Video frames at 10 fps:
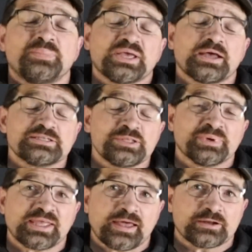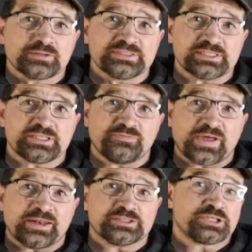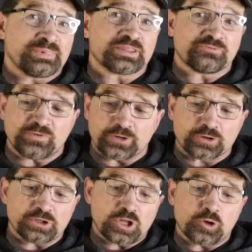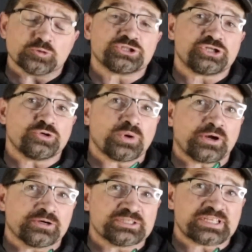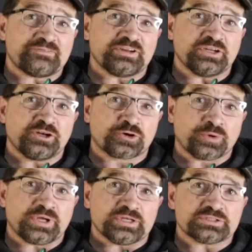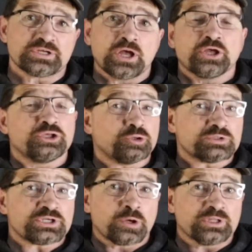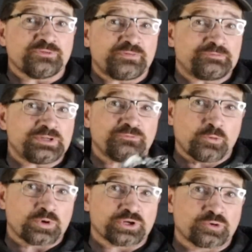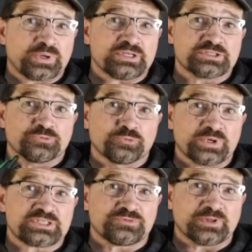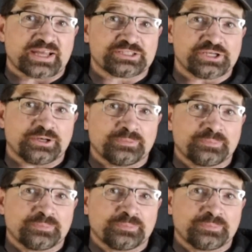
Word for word: Because the mechanical disadvantage to make the finger close 270 degrees, using only 54 degrees of wrist flexion,